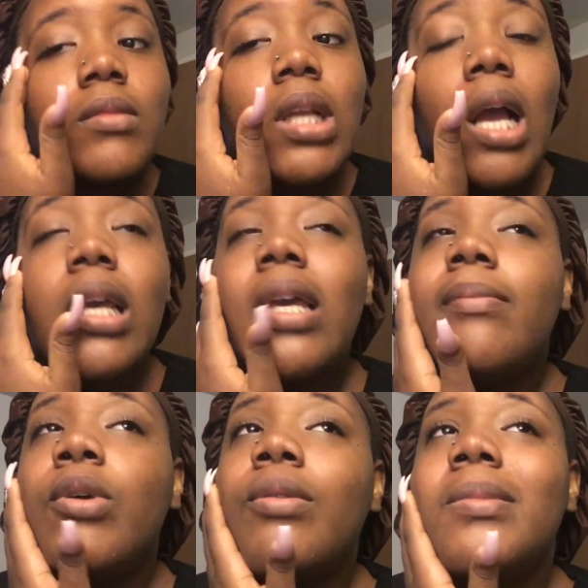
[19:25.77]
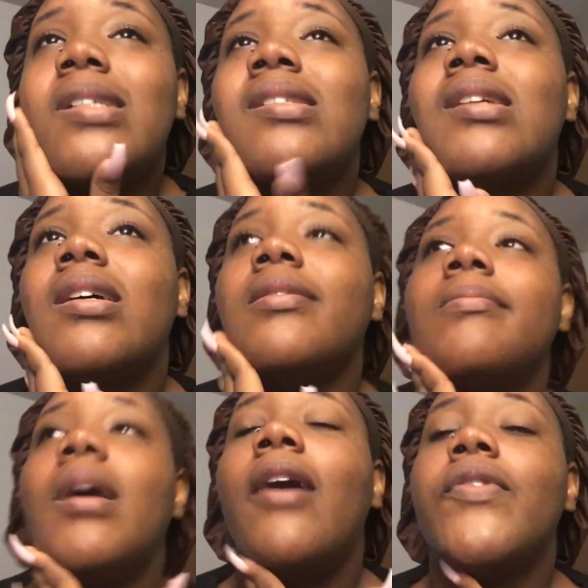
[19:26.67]
I came home last night
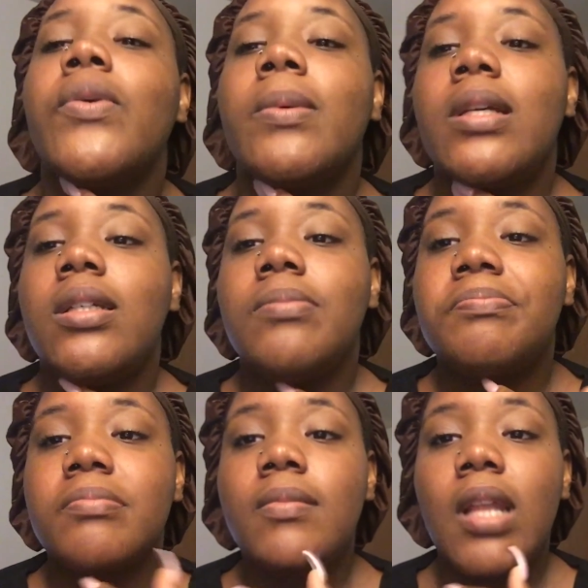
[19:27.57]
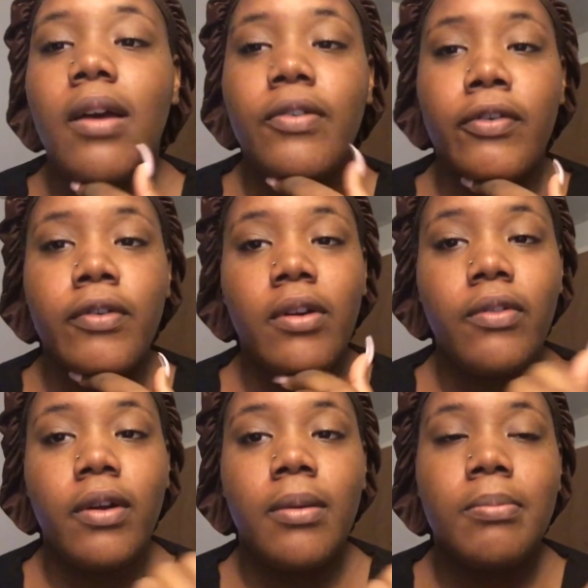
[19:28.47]
after we left
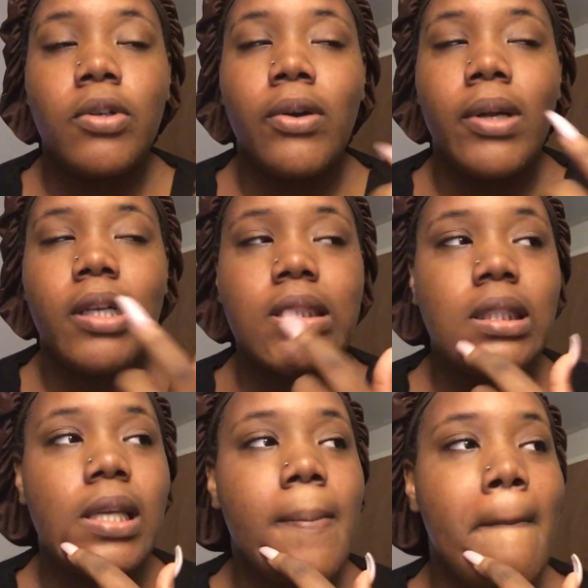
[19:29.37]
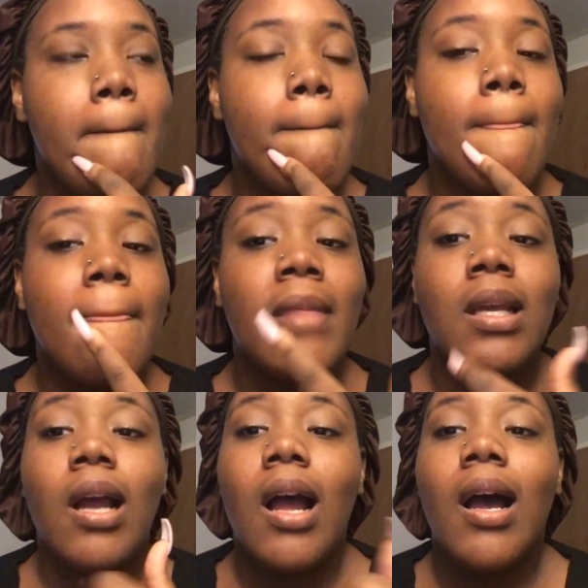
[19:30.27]
from going out to eat.
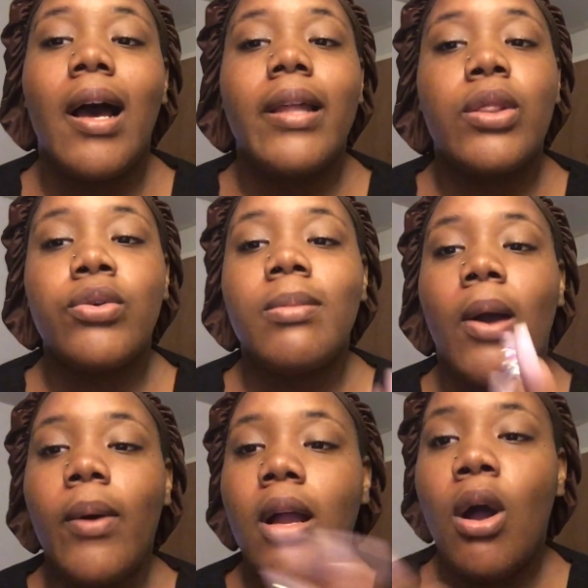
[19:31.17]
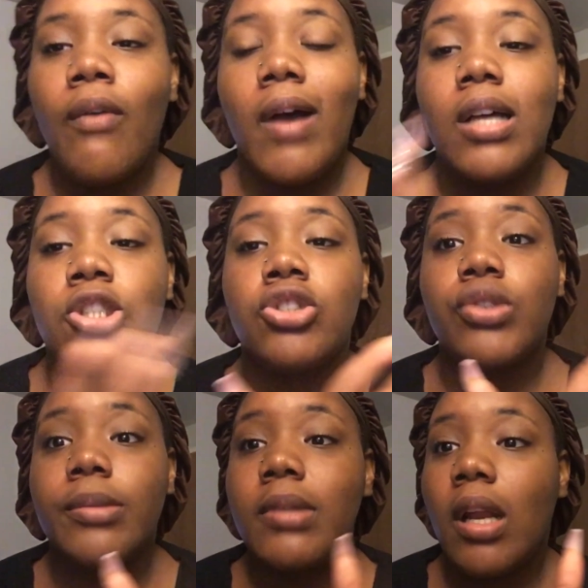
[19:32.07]
I threw my wig off, I
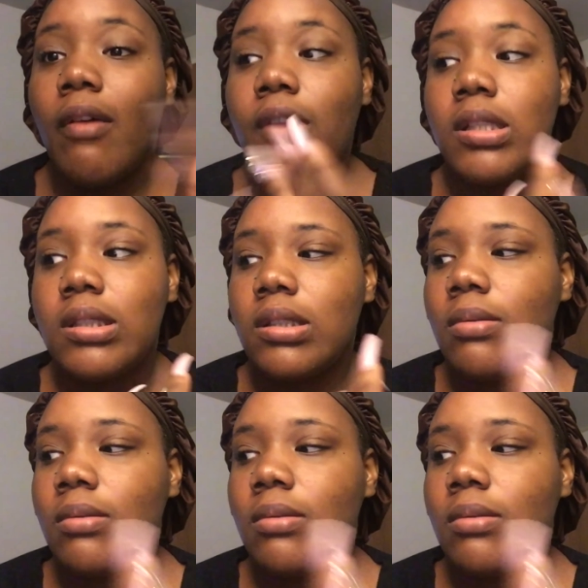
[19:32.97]
stripped, and I fell asleep.